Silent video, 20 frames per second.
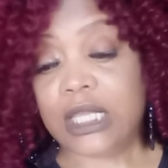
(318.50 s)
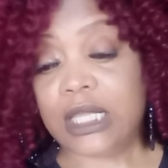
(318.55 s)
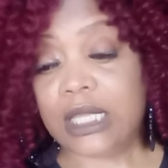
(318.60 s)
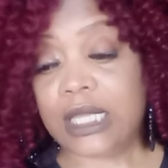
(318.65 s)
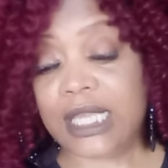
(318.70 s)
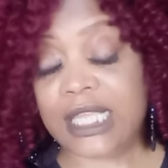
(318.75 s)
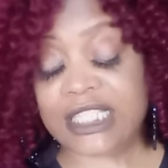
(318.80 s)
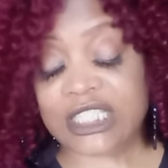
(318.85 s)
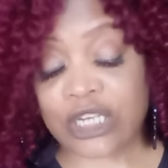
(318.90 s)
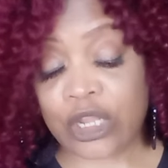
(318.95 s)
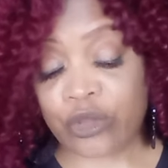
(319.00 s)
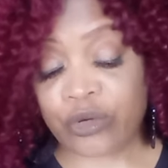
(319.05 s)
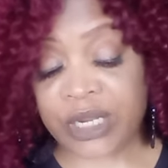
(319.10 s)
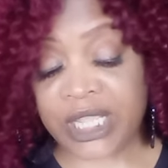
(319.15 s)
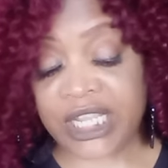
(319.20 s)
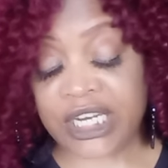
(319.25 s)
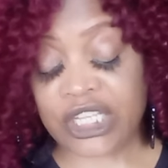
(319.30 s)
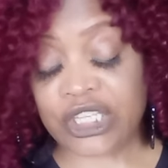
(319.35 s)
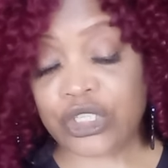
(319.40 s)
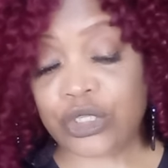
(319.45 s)
it's no
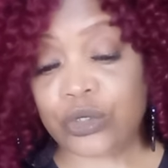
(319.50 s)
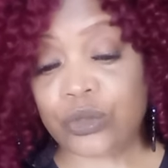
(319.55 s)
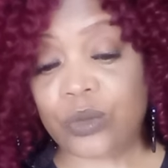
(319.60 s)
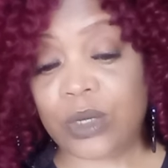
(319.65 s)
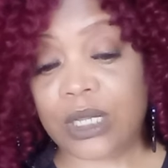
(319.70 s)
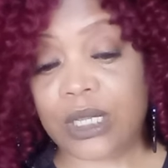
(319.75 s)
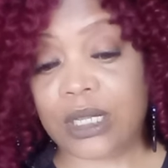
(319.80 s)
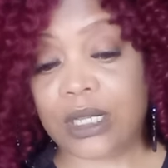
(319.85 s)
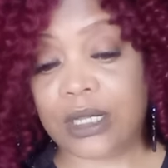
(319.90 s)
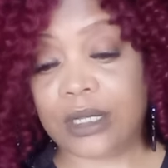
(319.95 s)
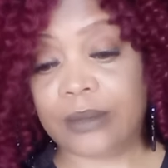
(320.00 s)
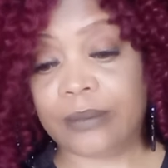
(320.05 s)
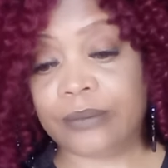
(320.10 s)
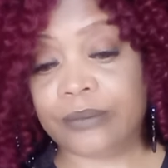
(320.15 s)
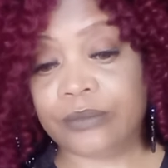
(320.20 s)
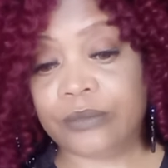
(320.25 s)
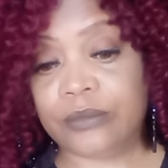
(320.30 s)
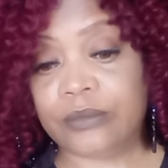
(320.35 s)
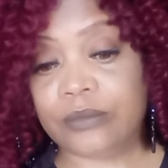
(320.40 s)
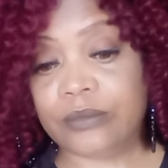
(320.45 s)
need in you.
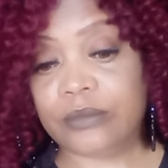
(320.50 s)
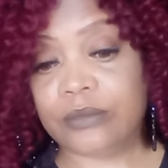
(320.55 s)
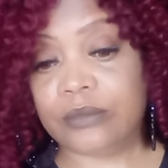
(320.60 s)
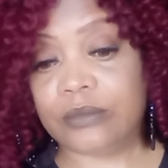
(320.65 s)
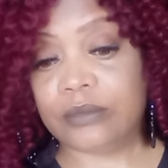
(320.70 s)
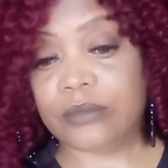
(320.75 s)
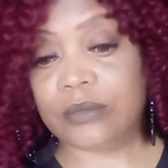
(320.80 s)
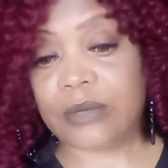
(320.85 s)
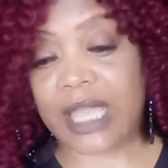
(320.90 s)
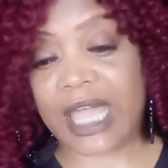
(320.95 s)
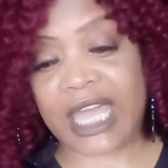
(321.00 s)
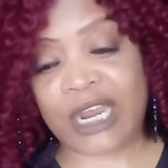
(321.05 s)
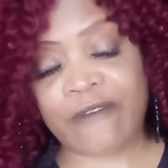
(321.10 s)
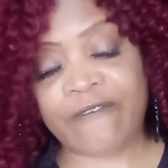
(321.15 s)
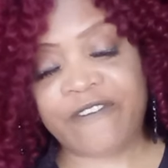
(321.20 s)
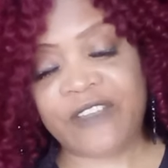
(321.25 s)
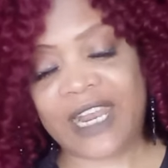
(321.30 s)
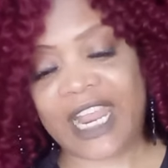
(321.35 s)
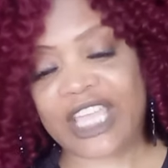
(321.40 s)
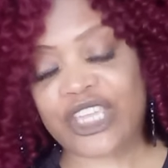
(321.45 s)
Um, I don't
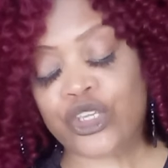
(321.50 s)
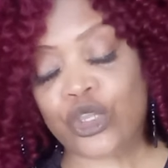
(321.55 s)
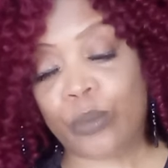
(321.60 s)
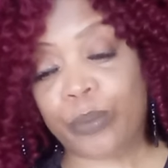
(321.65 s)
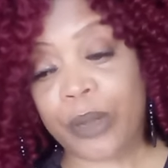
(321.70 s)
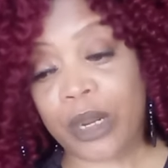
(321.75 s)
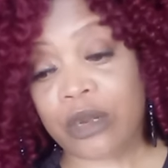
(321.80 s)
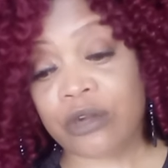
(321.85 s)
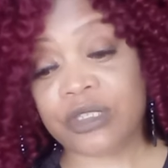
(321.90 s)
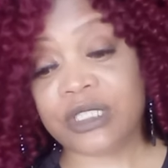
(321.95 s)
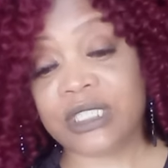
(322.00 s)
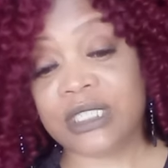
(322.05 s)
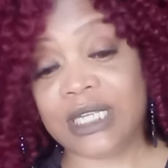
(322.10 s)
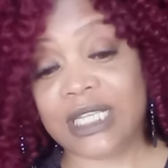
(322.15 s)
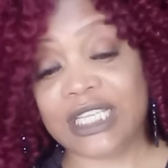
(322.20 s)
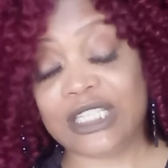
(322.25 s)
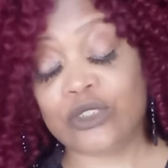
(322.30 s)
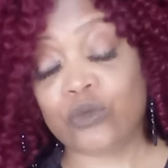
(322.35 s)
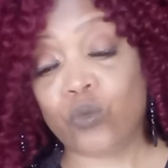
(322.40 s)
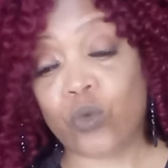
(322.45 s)
feel like your person
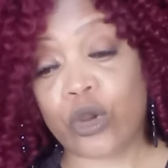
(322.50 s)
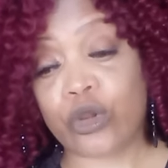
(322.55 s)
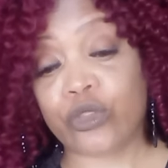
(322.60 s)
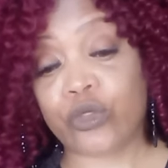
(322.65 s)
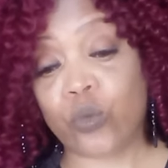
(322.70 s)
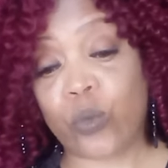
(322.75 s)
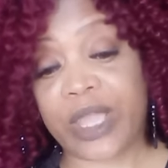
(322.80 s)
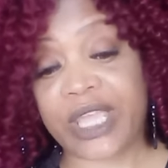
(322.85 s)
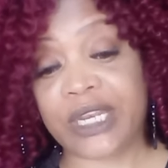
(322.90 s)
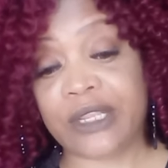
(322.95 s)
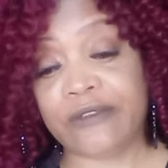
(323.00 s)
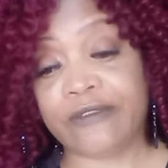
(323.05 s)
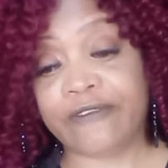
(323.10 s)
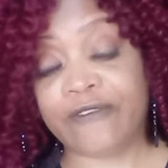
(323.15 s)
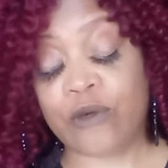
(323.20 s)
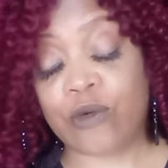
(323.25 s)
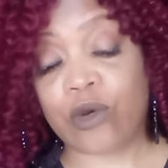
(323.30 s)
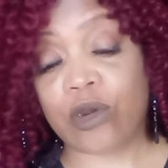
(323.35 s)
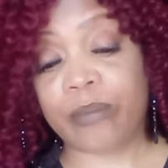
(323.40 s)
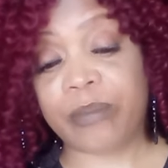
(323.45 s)
is worth waiting
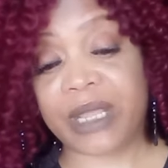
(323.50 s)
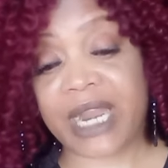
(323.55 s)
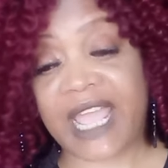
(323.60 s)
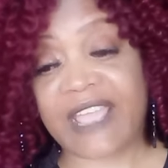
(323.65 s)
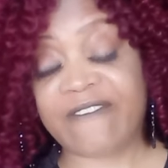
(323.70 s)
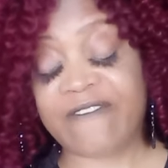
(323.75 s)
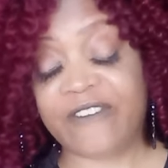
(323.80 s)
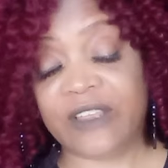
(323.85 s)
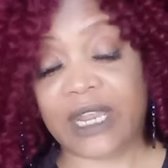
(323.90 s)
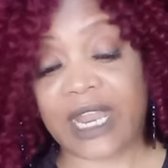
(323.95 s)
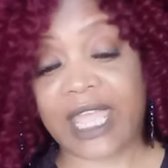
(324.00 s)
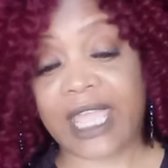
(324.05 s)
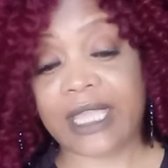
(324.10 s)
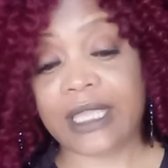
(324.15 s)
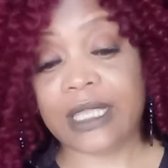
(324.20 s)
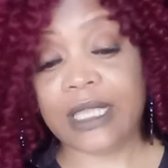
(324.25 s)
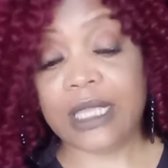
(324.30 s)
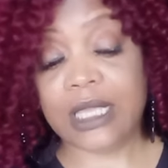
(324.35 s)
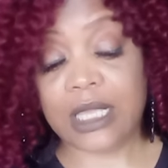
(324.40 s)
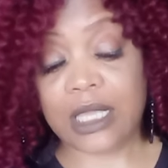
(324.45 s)
for, but I feel
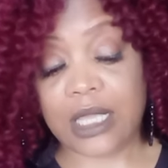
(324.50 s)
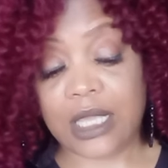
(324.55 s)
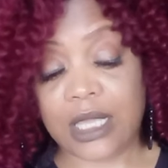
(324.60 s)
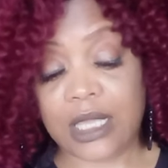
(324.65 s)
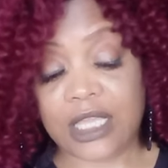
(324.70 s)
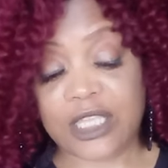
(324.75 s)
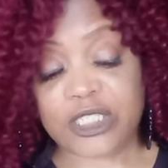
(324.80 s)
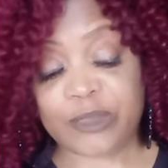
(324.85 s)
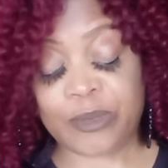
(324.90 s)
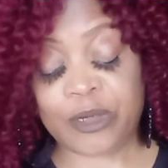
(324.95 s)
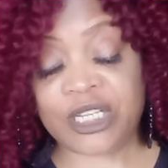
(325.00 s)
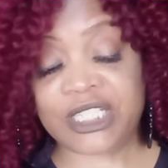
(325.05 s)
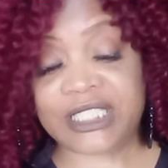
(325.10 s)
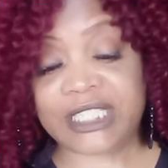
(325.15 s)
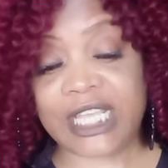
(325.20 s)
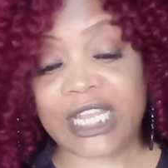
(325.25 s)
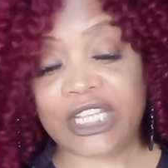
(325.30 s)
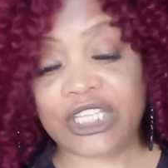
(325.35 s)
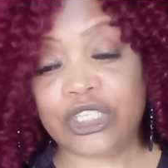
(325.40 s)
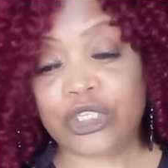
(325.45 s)
like Spirit is
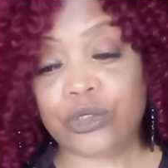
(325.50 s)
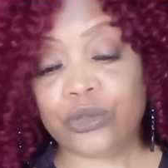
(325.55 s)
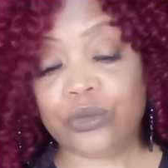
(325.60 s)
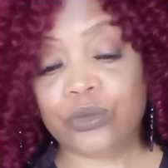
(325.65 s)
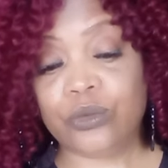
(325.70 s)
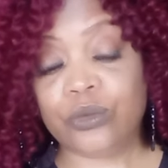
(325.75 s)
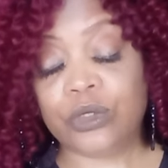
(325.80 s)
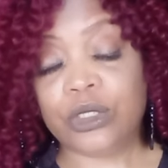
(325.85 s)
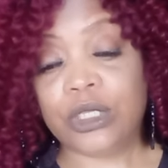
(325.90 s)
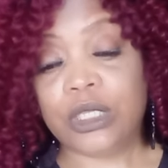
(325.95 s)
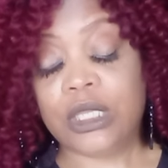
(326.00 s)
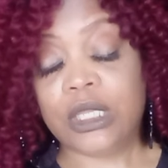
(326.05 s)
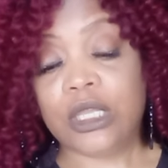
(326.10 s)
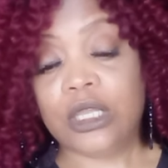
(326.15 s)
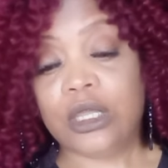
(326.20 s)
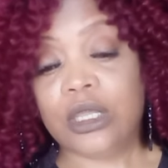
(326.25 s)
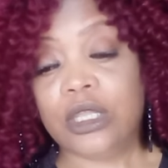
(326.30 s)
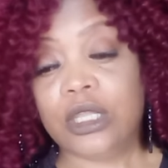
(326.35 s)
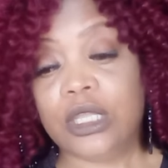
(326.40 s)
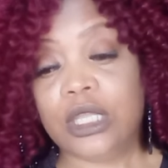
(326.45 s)
telling you,
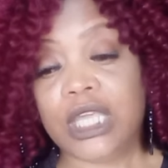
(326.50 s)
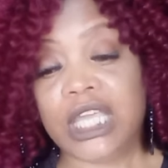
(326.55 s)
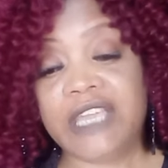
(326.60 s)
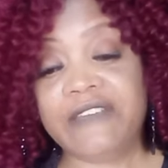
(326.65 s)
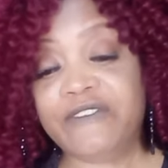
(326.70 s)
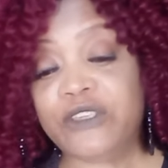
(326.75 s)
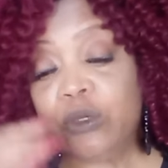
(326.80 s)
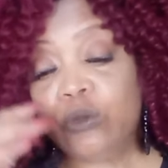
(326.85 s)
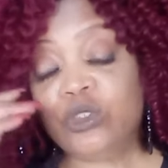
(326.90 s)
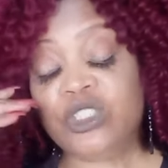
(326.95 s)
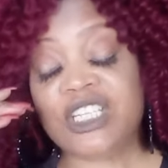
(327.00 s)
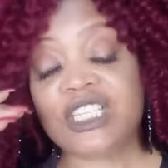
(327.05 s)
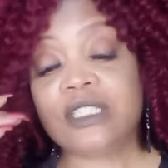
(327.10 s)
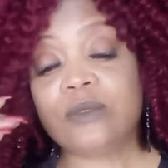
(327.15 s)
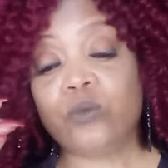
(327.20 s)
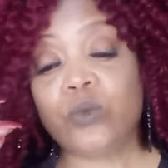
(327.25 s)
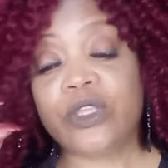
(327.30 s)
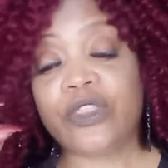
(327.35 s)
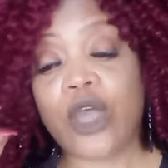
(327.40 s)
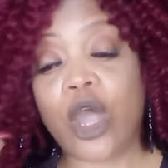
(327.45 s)
if you just
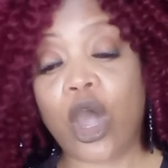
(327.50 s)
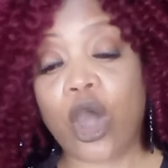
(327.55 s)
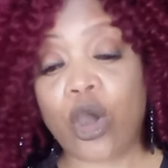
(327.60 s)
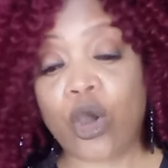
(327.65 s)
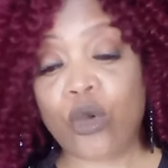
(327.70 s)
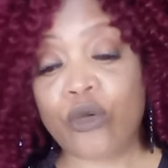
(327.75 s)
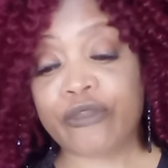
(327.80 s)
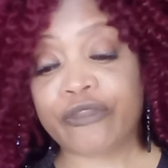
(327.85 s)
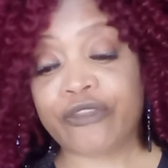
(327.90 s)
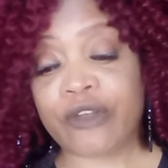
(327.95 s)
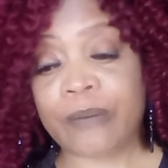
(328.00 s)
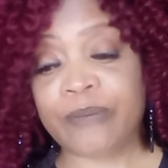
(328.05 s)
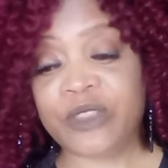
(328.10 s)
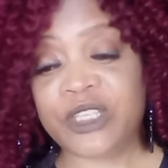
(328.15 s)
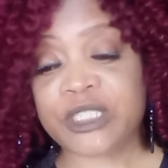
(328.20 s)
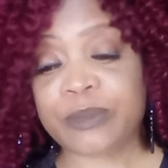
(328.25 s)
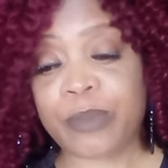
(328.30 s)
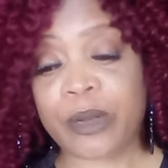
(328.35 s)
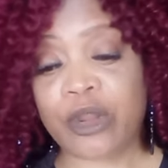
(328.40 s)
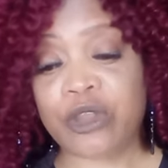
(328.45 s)
withhold from
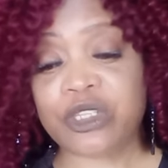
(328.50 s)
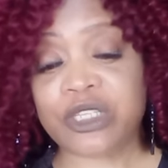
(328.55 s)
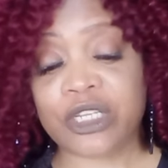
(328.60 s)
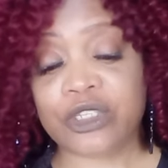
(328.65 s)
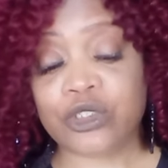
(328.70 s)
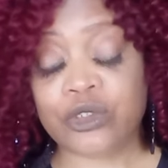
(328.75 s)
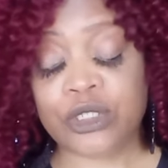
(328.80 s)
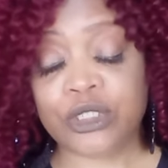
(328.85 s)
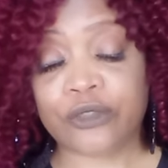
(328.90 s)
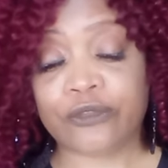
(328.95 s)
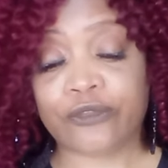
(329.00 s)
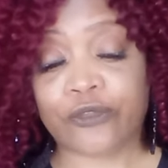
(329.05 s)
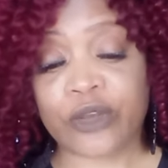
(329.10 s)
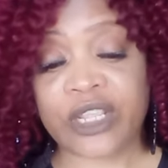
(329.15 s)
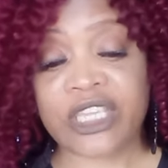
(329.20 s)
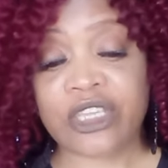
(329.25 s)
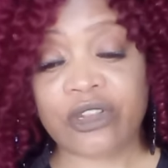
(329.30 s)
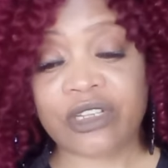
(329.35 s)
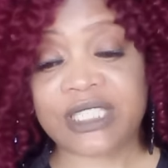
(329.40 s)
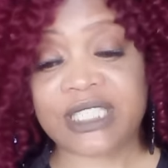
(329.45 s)
this person that you need to
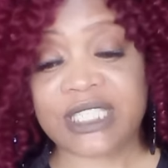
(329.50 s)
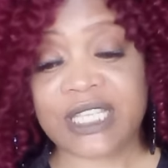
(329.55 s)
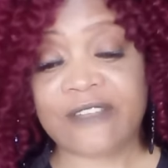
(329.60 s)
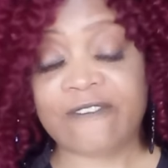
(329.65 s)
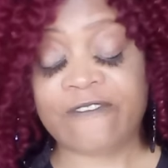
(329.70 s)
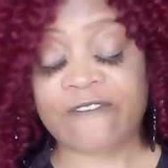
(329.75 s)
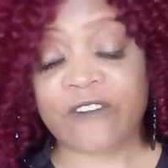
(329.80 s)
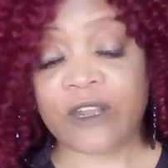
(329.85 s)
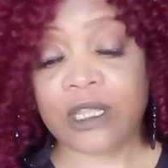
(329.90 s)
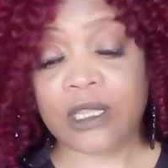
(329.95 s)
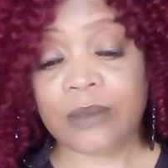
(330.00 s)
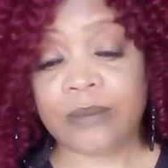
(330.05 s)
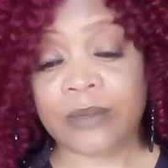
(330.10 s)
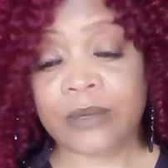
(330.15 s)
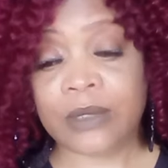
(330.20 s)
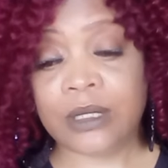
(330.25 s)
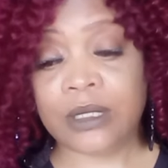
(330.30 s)
free yourself from,